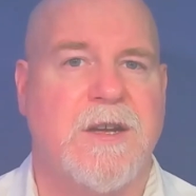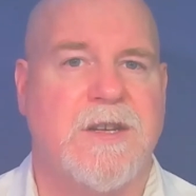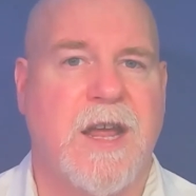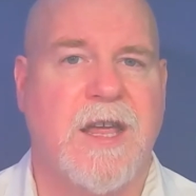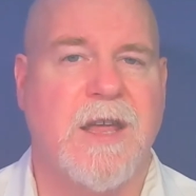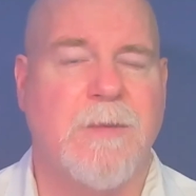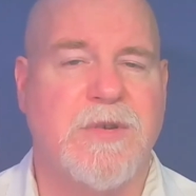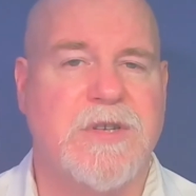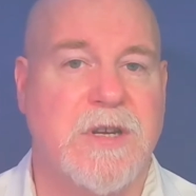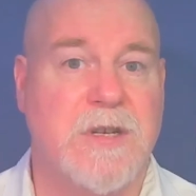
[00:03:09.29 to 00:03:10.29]
taking
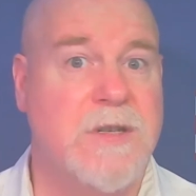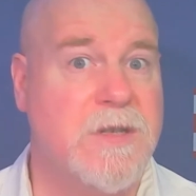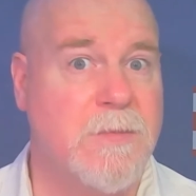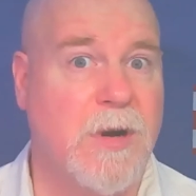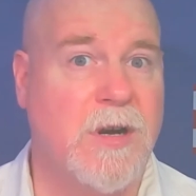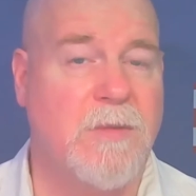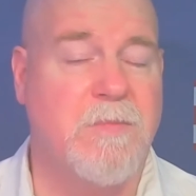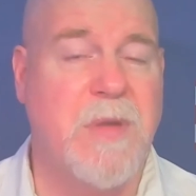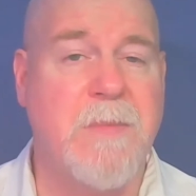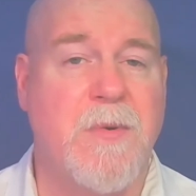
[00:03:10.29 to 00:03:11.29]
positions, the American
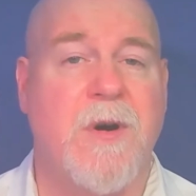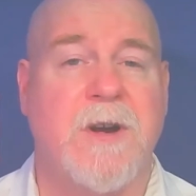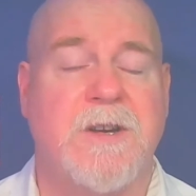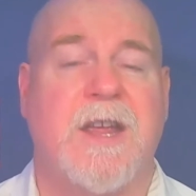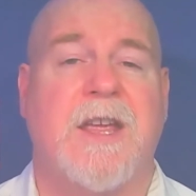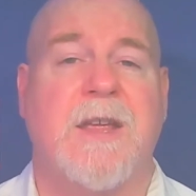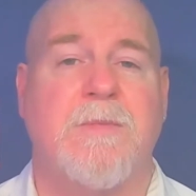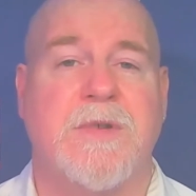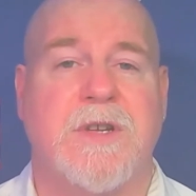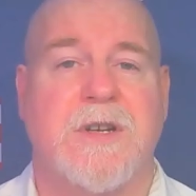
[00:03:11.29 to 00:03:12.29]
people are taking
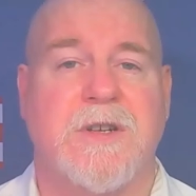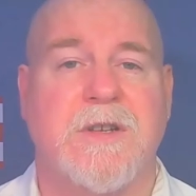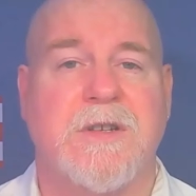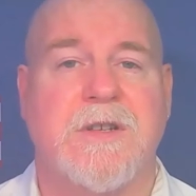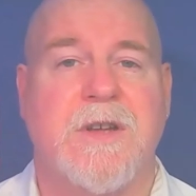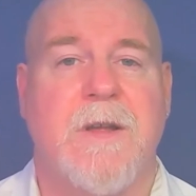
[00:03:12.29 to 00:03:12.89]
positions